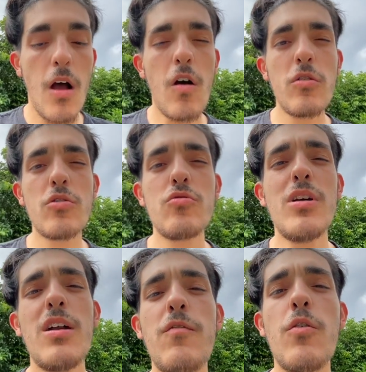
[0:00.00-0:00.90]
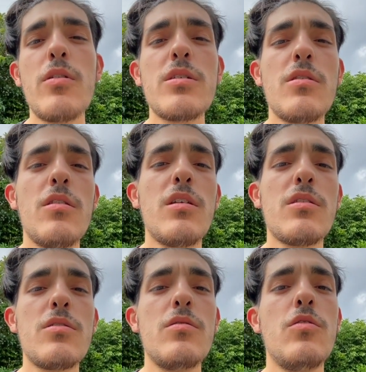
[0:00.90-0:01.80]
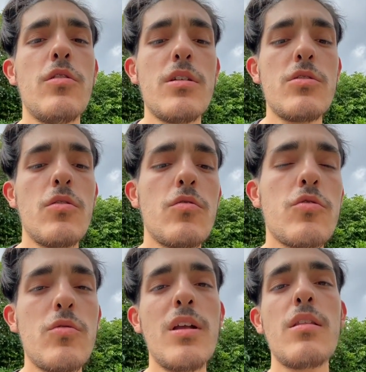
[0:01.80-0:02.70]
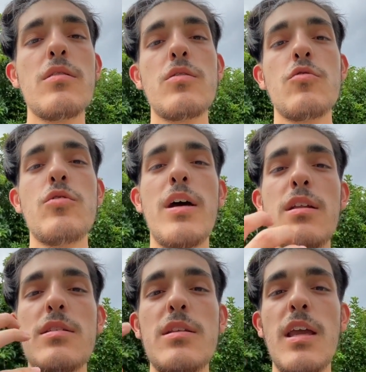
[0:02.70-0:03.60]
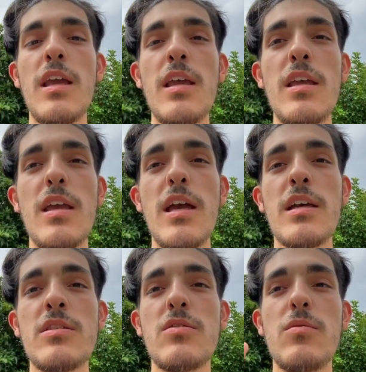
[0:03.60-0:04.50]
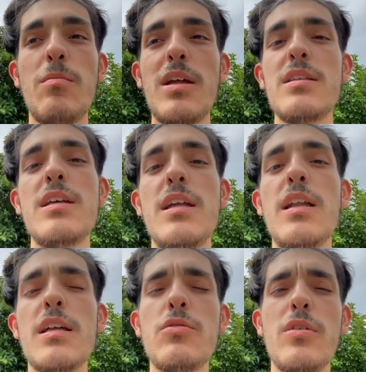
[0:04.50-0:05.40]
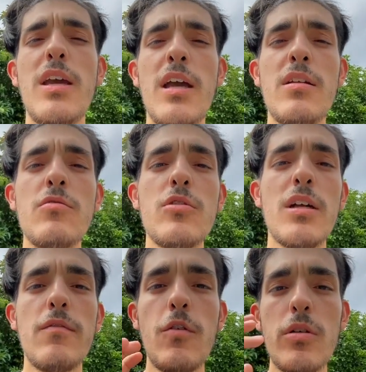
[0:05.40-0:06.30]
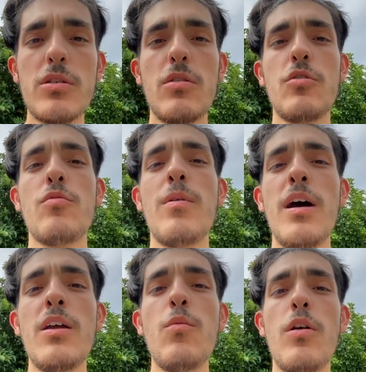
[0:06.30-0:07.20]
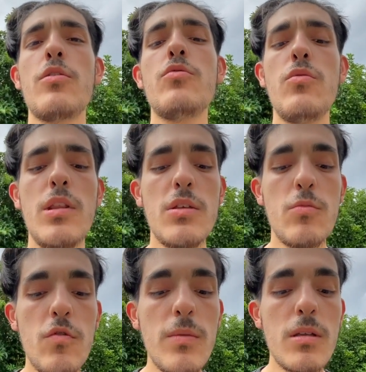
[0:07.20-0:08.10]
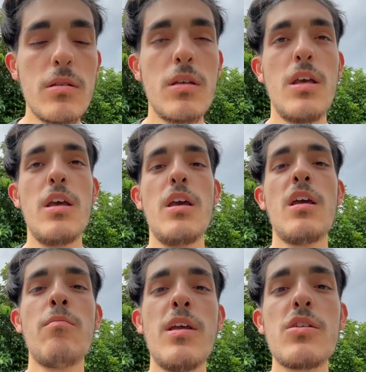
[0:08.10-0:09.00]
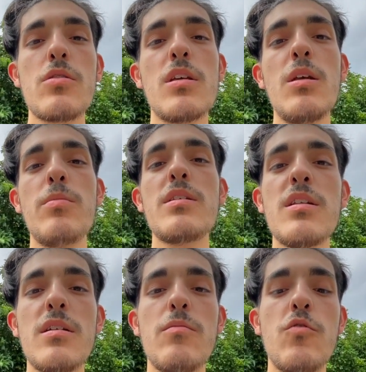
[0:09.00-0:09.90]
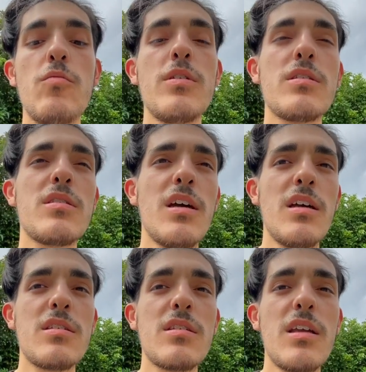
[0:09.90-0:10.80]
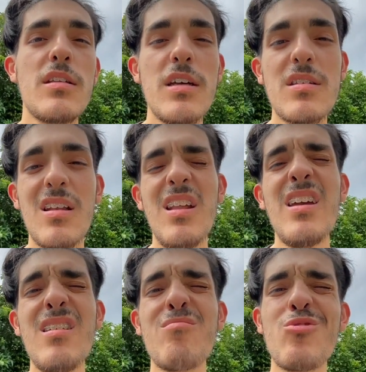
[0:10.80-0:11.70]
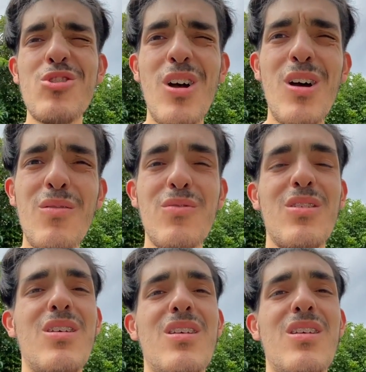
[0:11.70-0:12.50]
Also, try to focus on your internal strength. So try to stay as meditated as you can. Try to focus on your mind while you're doing these movements, and make sure to keep these movements nice and light, soft.